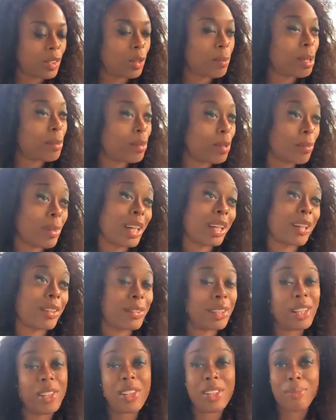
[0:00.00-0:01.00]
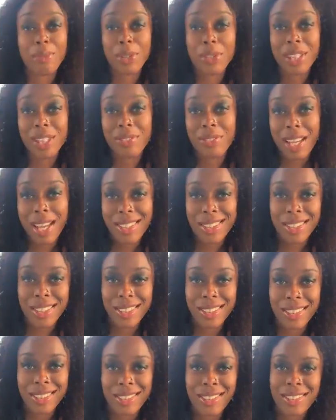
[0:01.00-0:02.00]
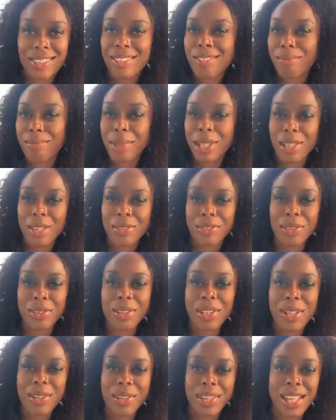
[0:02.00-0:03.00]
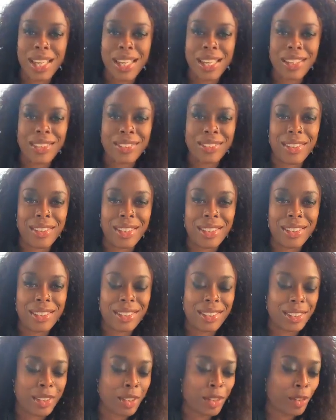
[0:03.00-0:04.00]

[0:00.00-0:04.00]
So remember, my career is multifaceted. Many of you know that, right?